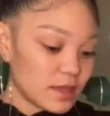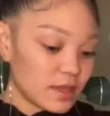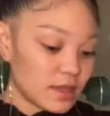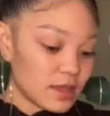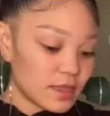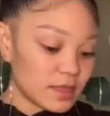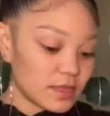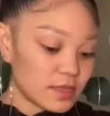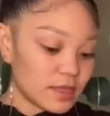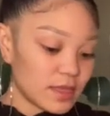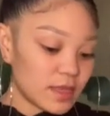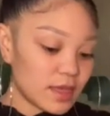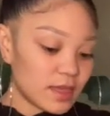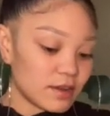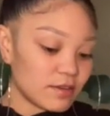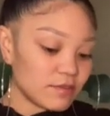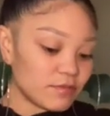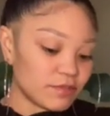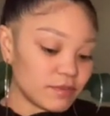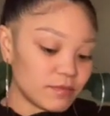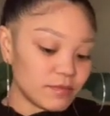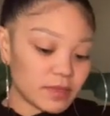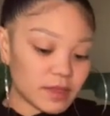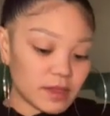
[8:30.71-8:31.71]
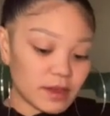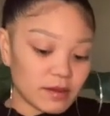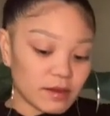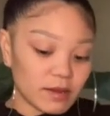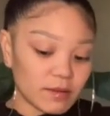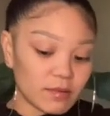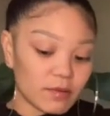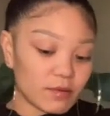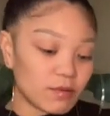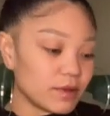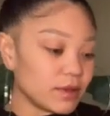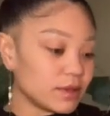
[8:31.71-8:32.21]
And then from there,
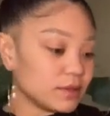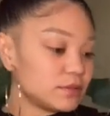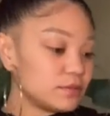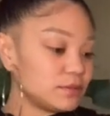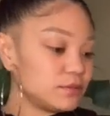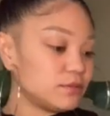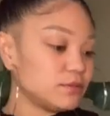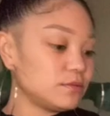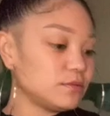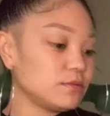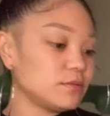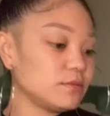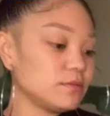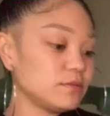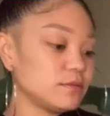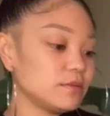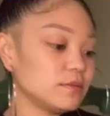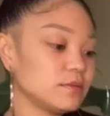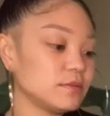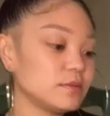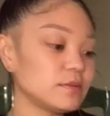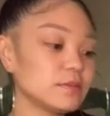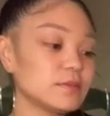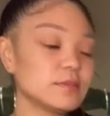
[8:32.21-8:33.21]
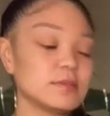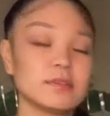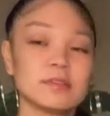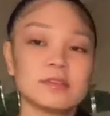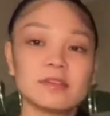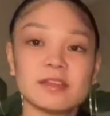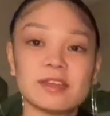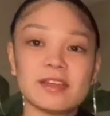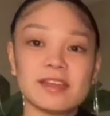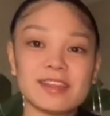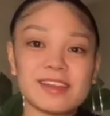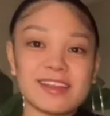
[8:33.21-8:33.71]
I'm going to
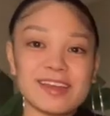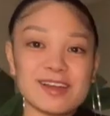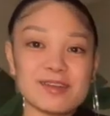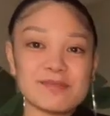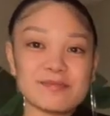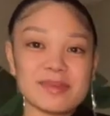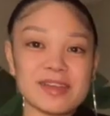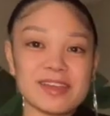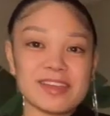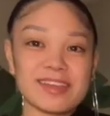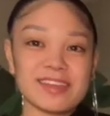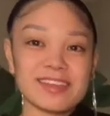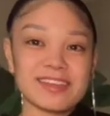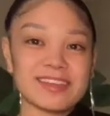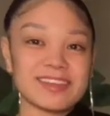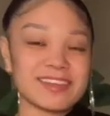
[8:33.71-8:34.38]
cut out my